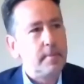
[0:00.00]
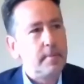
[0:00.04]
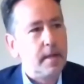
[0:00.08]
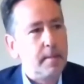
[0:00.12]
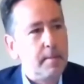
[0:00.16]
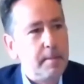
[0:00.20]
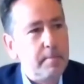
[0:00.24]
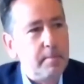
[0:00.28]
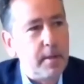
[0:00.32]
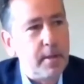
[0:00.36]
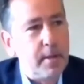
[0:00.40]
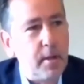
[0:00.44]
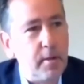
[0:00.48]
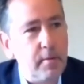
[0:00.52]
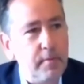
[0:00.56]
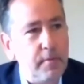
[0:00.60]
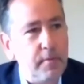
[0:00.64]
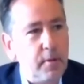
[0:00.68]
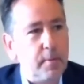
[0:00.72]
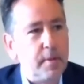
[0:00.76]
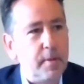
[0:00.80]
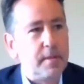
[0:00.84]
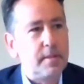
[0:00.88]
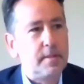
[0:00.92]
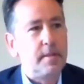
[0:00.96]
I mean, my own
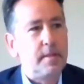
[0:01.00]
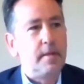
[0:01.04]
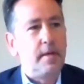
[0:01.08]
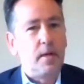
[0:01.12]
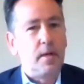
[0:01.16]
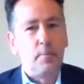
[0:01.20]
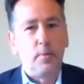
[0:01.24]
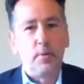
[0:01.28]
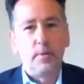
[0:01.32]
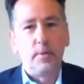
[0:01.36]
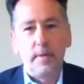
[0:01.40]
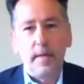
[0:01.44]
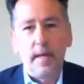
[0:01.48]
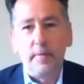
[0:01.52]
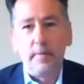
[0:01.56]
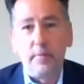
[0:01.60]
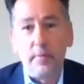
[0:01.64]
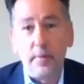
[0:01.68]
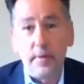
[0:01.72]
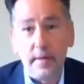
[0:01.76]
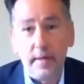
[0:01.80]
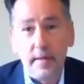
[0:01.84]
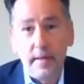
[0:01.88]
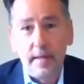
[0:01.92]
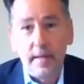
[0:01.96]
view is that I want
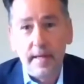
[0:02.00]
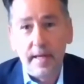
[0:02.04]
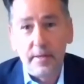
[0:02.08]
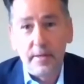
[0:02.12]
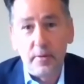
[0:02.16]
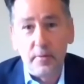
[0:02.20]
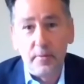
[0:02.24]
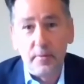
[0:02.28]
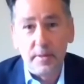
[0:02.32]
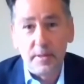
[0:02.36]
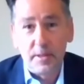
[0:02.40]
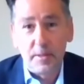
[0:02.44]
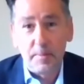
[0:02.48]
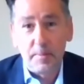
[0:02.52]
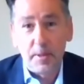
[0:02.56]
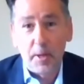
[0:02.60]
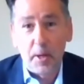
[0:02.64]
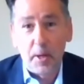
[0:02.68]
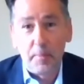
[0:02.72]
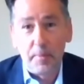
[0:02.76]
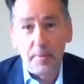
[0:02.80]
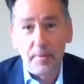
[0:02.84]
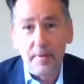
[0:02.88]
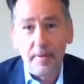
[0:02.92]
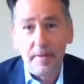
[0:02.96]
every head office to be
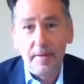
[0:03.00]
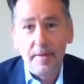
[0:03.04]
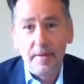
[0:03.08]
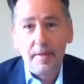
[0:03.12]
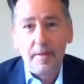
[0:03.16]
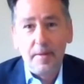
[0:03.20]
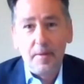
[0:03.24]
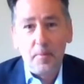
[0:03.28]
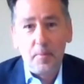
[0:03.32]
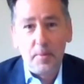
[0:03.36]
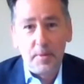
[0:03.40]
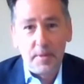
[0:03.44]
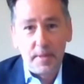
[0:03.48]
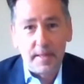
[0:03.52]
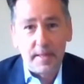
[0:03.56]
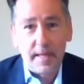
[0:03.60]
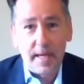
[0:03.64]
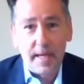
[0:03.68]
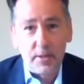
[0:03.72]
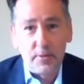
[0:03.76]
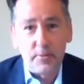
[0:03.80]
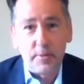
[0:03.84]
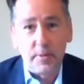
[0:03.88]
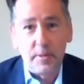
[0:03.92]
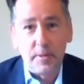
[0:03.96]
open with a
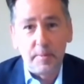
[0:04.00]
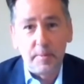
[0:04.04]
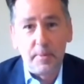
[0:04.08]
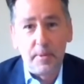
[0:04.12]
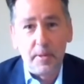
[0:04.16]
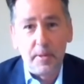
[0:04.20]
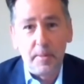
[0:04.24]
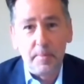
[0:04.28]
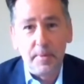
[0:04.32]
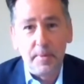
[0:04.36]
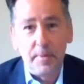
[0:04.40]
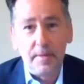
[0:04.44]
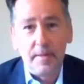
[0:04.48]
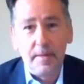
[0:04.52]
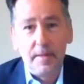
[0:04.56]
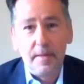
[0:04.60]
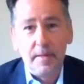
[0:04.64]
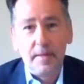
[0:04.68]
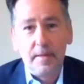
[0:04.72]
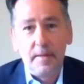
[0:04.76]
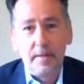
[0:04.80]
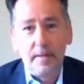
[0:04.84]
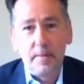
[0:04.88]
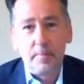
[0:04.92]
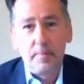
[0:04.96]
catering department
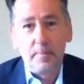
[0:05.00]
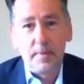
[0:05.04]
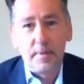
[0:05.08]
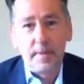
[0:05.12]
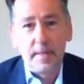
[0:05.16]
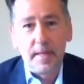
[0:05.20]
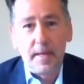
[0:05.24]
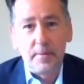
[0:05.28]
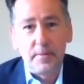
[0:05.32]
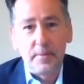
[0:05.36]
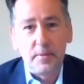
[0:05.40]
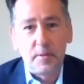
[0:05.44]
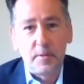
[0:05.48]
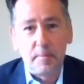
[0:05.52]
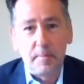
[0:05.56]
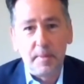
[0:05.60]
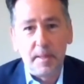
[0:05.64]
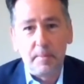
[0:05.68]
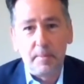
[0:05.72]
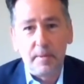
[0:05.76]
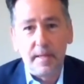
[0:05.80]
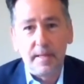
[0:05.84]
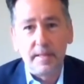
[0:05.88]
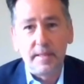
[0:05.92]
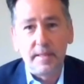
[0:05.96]
and with thousands of
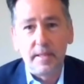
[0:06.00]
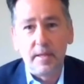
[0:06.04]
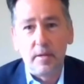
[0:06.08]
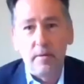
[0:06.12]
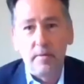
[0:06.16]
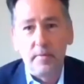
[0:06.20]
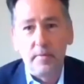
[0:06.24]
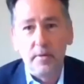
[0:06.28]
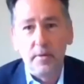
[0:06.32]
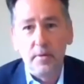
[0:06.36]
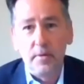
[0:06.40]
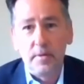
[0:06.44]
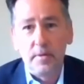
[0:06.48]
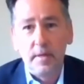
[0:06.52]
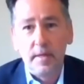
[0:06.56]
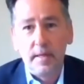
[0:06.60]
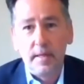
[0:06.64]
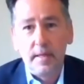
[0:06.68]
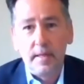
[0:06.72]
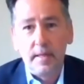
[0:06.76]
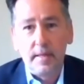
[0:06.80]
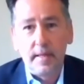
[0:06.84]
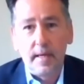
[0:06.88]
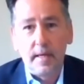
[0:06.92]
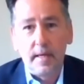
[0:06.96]
people eating our food.
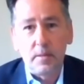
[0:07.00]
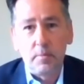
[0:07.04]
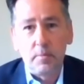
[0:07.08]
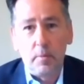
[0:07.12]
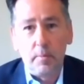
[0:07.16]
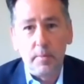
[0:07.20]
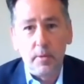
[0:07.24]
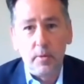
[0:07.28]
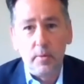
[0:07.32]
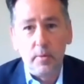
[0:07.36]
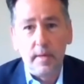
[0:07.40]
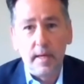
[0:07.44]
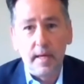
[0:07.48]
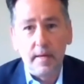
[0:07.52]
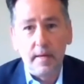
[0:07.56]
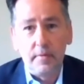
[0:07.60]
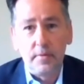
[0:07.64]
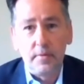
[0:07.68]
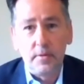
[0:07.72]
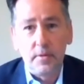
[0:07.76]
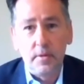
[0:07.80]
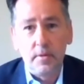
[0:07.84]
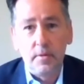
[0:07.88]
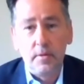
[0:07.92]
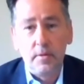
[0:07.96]
That's what we all have
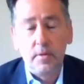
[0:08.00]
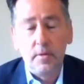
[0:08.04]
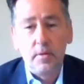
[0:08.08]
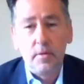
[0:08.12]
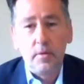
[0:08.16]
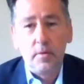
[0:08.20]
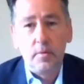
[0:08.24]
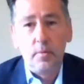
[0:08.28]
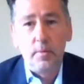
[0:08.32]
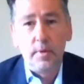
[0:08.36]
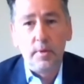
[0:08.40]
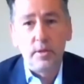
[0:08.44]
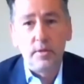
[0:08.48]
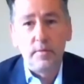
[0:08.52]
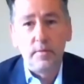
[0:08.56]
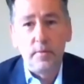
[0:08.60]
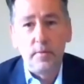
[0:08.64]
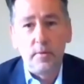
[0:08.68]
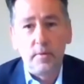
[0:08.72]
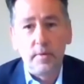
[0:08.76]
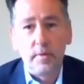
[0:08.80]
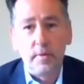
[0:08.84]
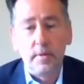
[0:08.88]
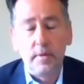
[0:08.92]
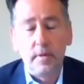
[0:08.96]
to wish
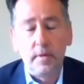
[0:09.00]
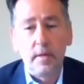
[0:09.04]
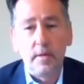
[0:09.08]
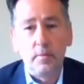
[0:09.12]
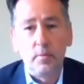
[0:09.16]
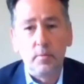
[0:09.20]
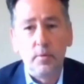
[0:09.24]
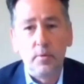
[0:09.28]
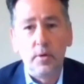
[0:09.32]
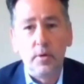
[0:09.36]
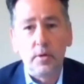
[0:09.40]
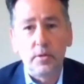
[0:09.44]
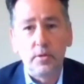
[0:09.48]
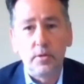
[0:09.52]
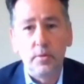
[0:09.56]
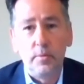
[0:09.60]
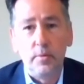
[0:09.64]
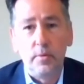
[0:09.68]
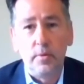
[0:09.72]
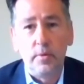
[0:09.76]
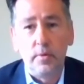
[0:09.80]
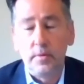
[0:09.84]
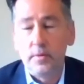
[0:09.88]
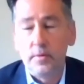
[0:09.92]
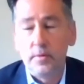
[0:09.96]
for and work
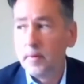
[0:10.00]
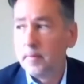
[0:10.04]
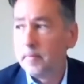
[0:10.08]
towards.